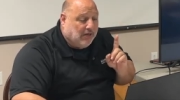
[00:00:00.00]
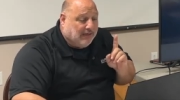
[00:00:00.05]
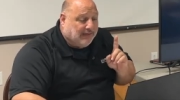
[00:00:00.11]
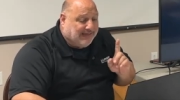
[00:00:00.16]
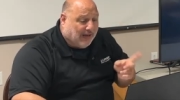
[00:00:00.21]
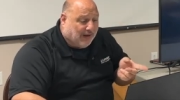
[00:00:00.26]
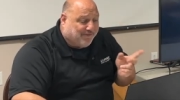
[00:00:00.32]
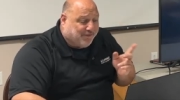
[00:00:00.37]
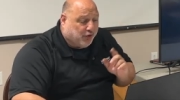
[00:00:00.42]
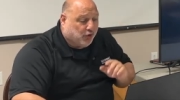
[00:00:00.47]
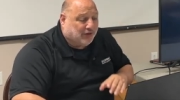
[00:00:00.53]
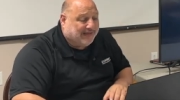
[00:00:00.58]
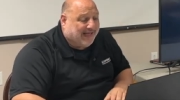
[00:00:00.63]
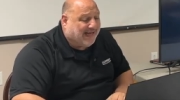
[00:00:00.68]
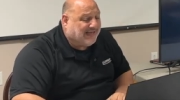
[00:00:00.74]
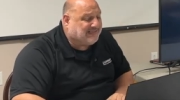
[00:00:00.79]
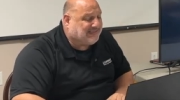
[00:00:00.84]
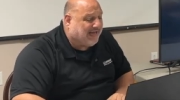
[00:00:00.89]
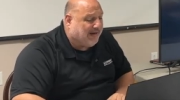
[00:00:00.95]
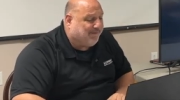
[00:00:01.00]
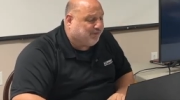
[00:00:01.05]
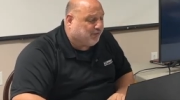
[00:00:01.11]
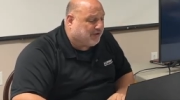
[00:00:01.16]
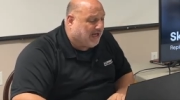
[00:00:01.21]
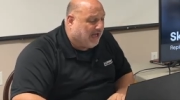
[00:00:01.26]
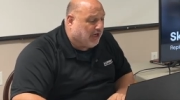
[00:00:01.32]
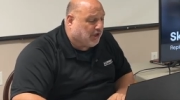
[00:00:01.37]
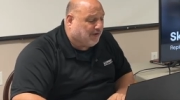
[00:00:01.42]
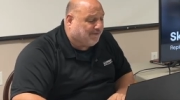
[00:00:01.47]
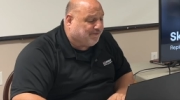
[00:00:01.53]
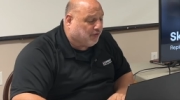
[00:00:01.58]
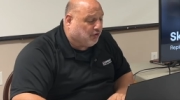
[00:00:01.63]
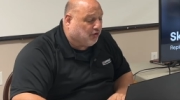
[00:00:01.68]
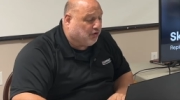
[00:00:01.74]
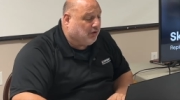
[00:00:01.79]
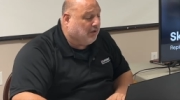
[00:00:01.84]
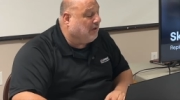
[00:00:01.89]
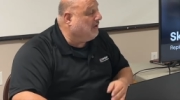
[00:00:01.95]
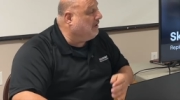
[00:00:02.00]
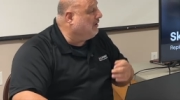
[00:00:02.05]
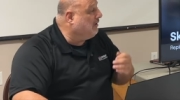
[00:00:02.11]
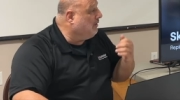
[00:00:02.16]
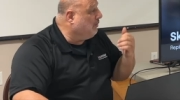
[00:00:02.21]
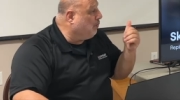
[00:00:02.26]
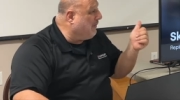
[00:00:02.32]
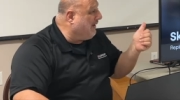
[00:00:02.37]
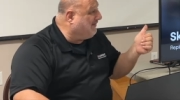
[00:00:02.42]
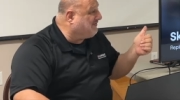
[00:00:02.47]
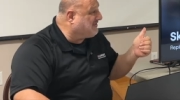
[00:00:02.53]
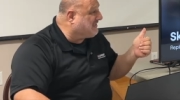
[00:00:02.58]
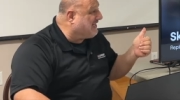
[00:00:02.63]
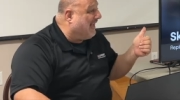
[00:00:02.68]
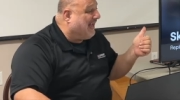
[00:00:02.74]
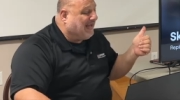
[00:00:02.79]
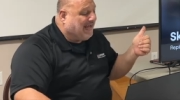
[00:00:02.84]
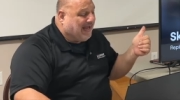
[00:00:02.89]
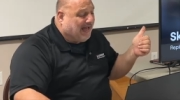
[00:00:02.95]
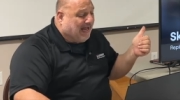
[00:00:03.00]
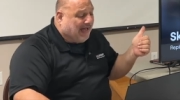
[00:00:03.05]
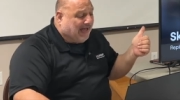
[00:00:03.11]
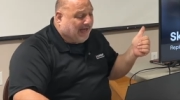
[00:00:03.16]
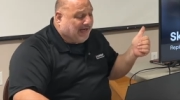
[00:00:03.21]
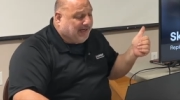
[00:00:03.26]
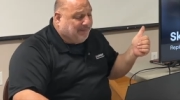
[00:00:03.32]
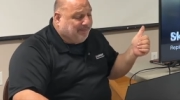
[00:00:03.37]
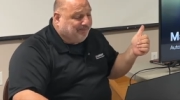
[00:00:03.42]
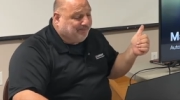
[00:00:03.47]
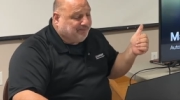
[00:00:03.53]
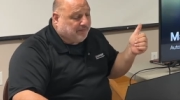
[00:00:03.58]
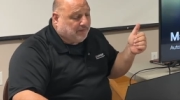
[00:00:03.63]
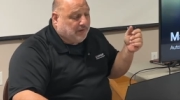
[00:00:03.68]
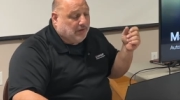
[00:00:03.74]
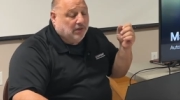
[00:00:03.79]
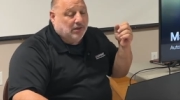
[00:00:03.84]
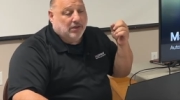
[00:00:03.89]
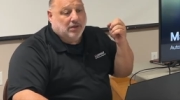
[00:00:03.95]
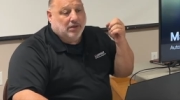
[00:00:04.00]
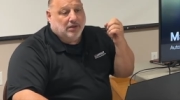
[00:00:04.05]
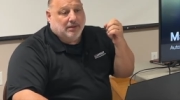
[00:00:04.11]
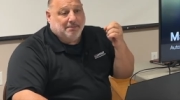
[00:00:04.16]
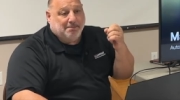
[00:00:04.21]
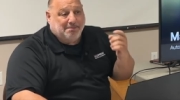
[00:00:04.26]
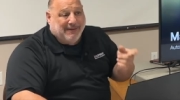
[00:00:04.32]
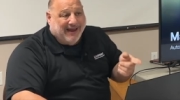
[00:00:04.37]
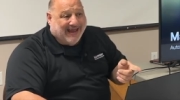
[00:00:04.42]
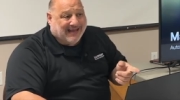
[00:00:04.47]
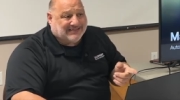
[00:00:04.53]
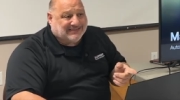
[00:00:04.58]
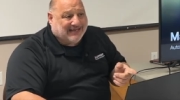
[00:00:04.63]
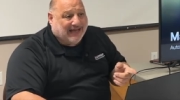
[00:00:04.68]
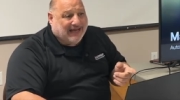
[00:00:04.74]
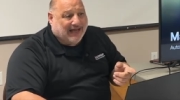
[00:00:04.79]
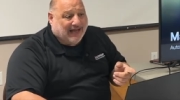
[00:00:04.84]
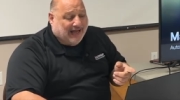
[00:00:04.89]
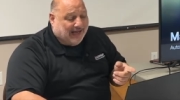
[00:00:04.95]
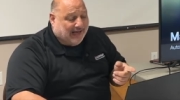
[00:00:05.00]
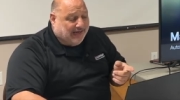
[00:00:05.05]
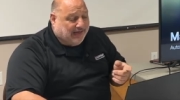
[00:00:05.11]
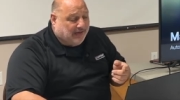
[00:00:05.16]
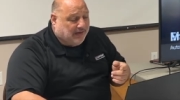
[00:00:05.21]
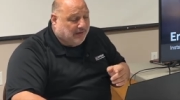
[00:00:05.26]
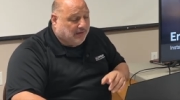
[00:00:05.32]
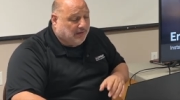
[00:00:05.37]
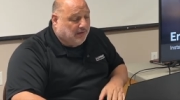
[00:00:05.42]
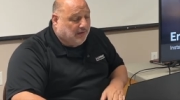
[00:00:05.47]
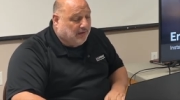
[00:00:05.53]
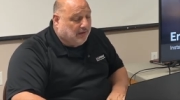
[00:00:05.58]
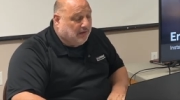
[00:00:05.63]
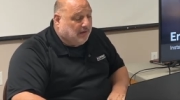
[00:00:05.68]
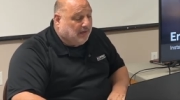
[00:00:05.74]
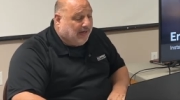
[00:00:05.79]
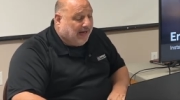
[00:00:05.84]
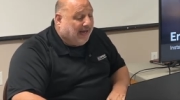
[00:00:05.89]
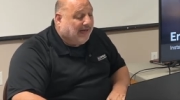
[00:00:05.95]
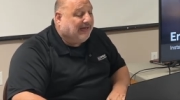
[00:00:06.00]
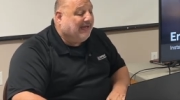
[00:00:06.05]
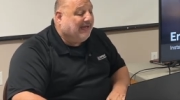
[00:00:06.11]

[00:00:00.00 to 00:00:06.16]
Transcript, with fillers: Now, if you're a landscape photographer, we have Sky AI, Mask AI, and